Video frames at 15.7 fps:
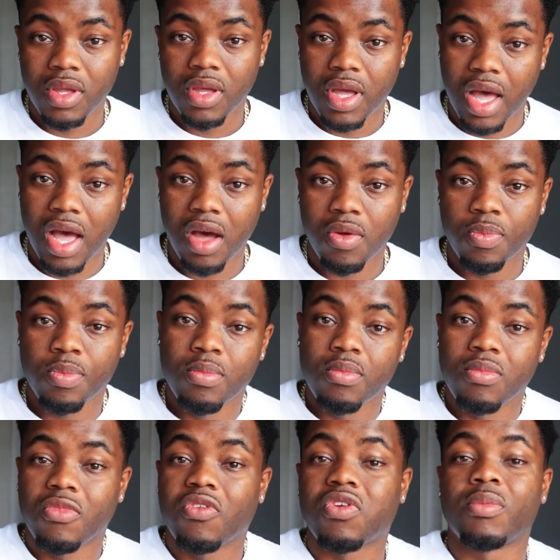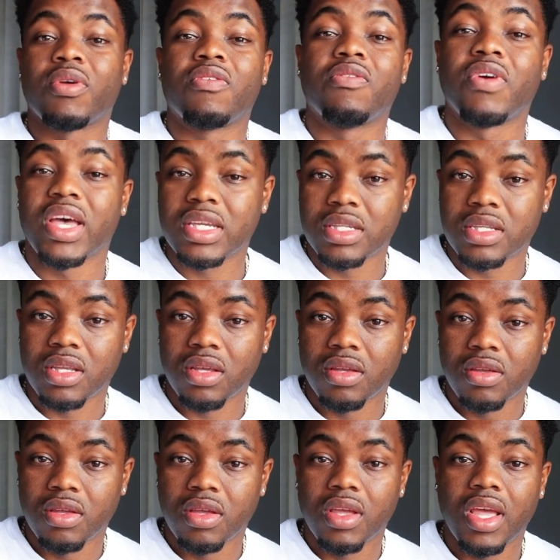How? From investing
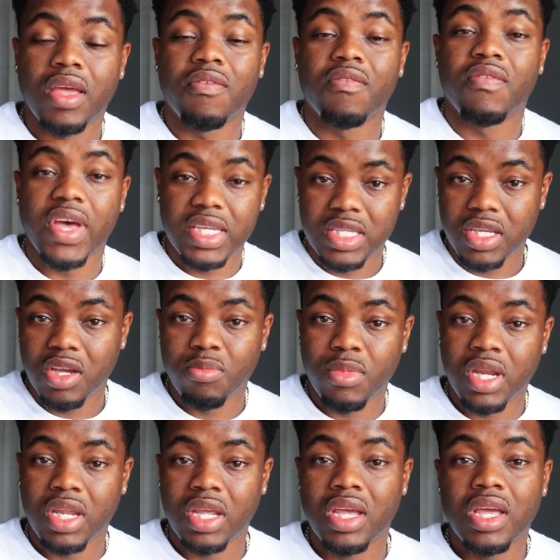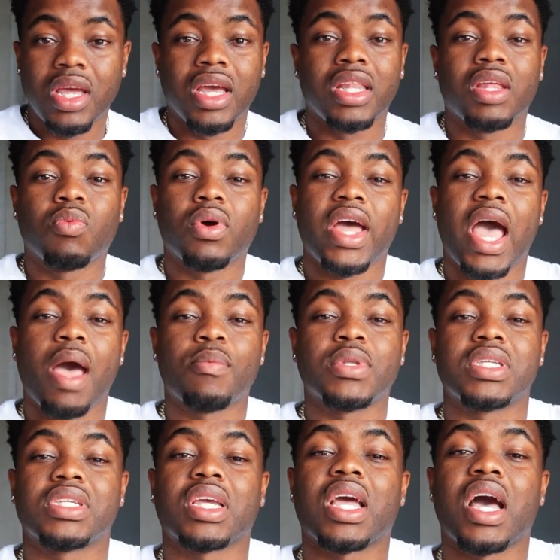investing your money. And then what happens
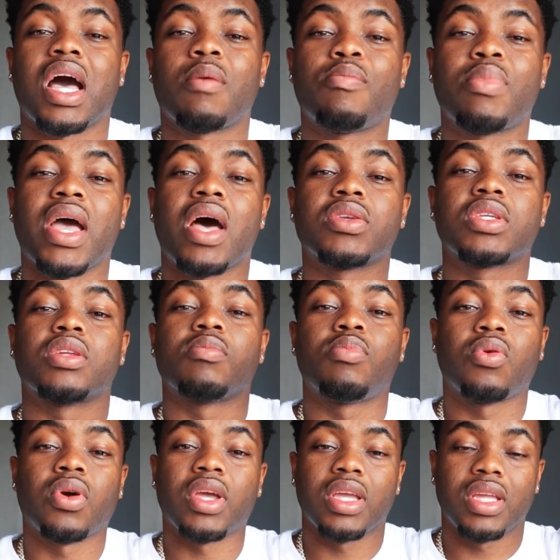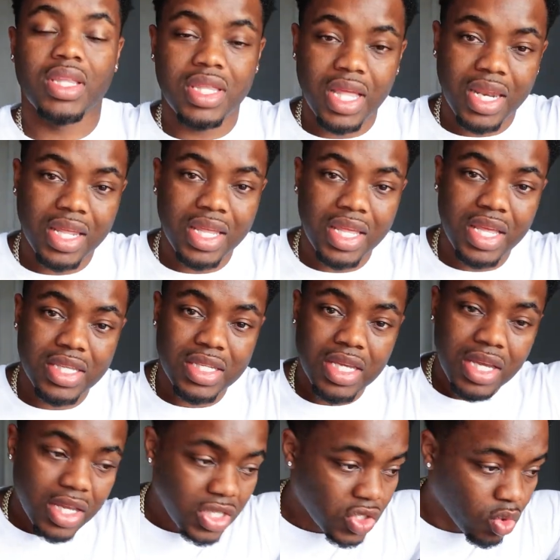is it compounds to the point that it gets
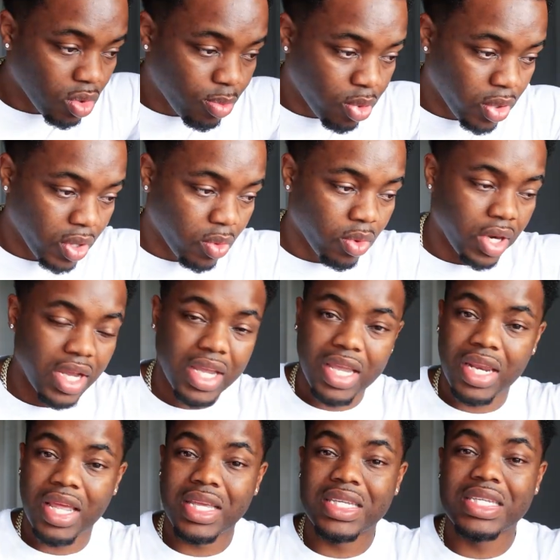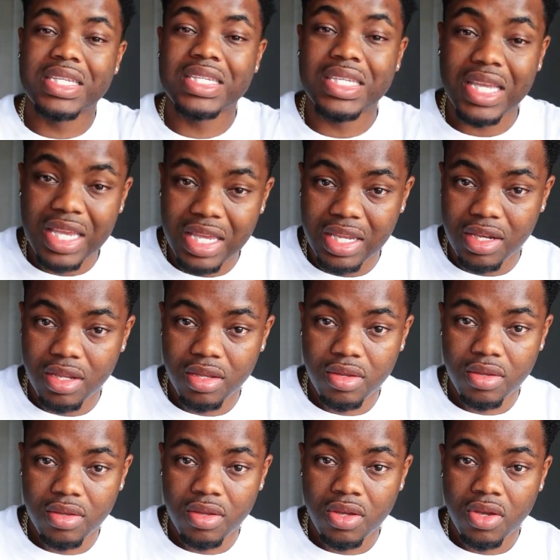to a point where it can exceed
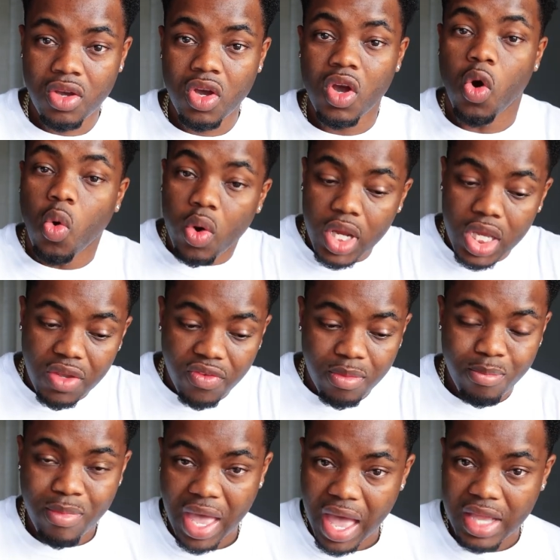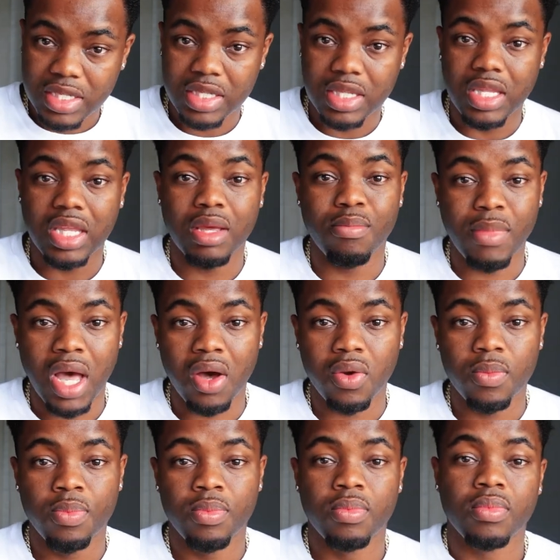or even match the amount
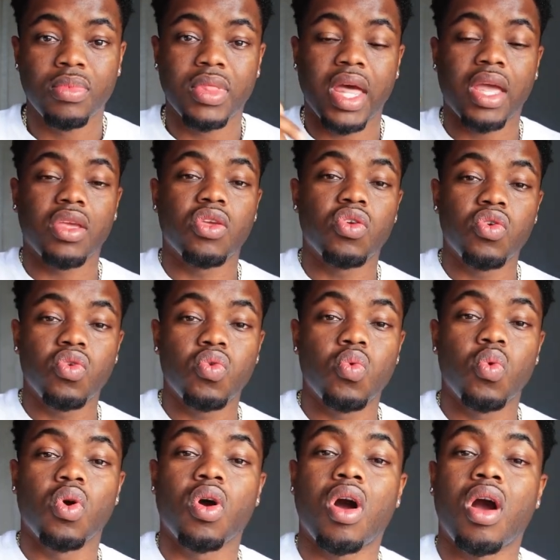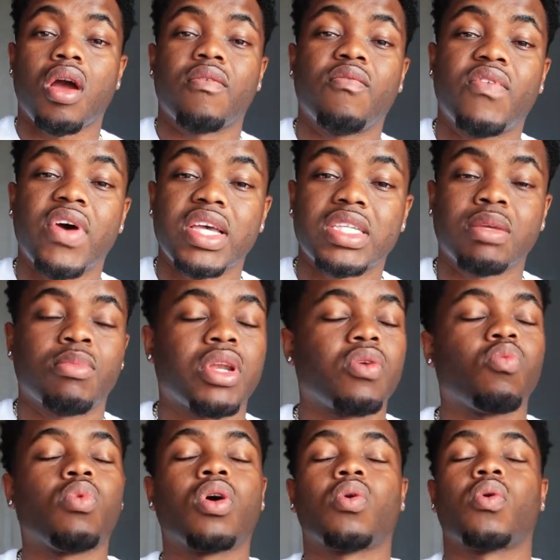that you are investing, but it
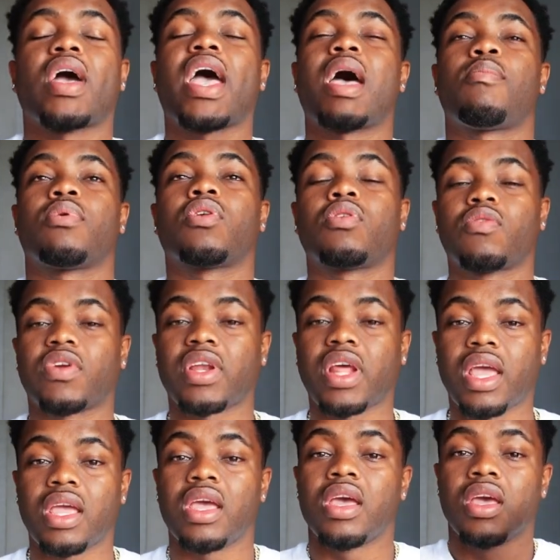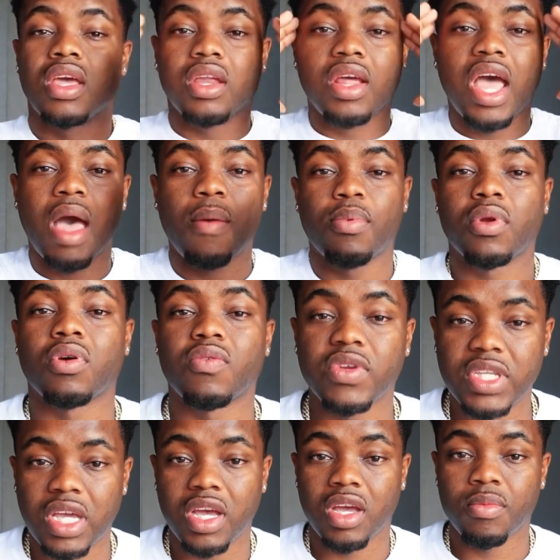won't happen overnight. It'll happen over
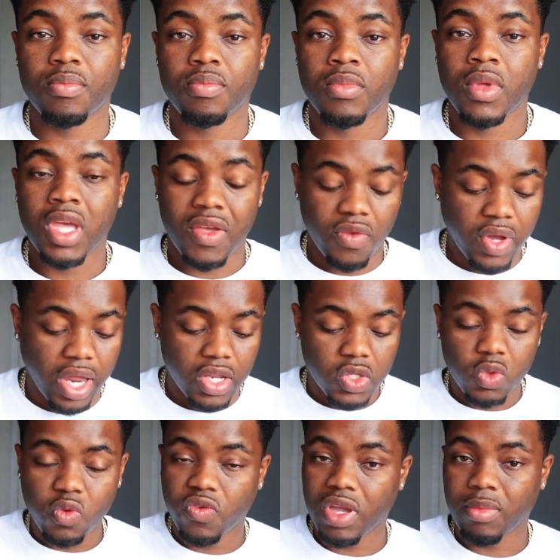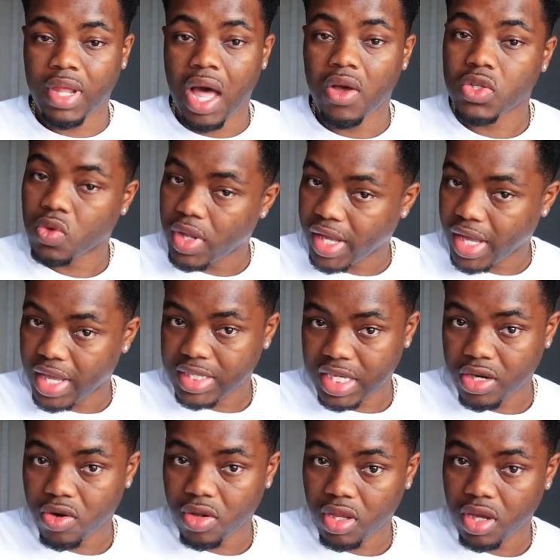time. If you got a two family household, like I
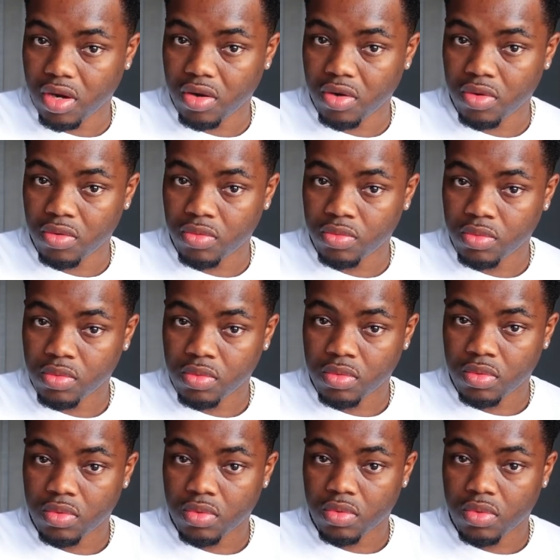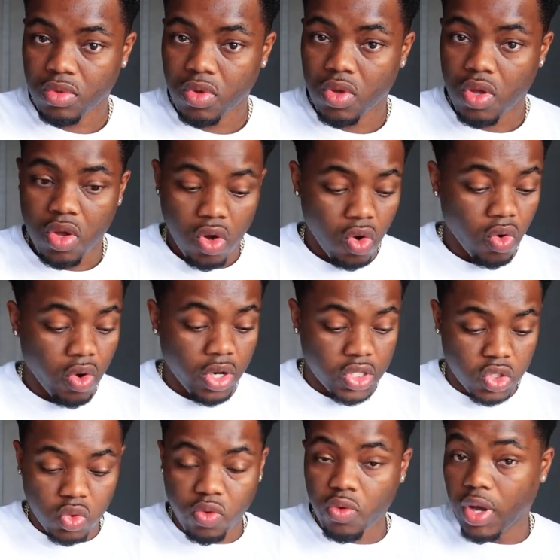said earlier, or a
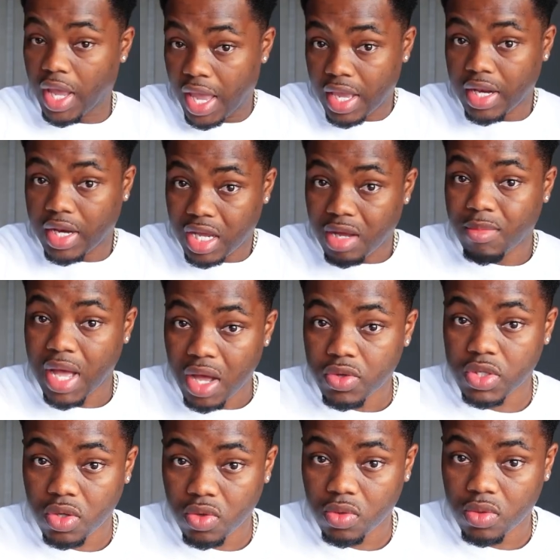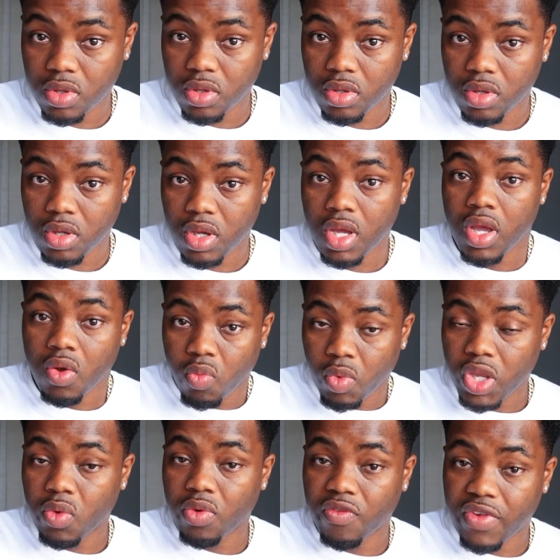two income household,
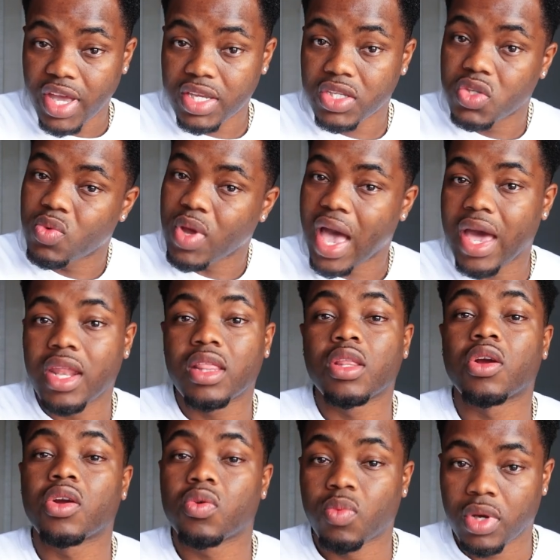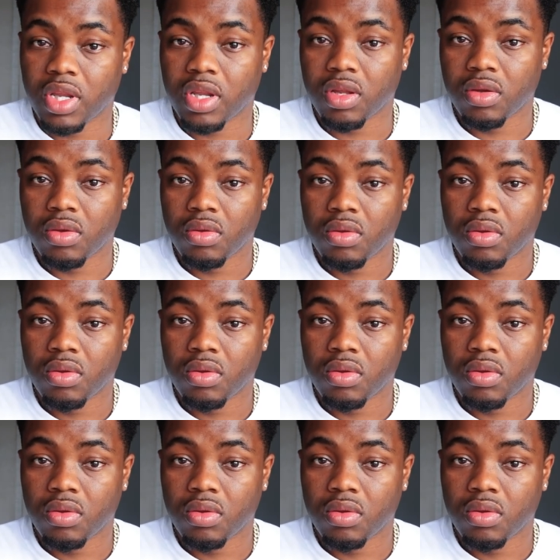when you invest, you add a third one in